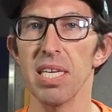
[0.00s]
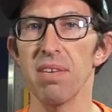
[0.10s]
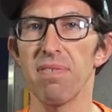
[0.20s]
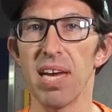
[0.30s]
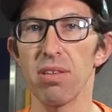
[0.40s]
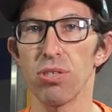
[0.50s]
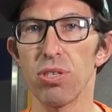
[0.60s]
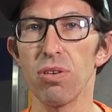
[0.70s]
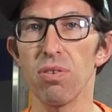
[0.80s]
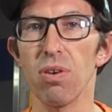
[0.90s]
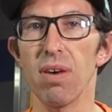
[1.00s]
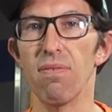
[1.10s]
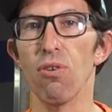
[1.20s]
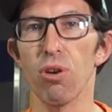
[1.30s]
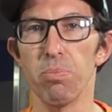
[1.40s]
You find those two
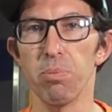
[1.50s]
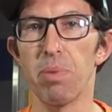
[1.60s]
affordable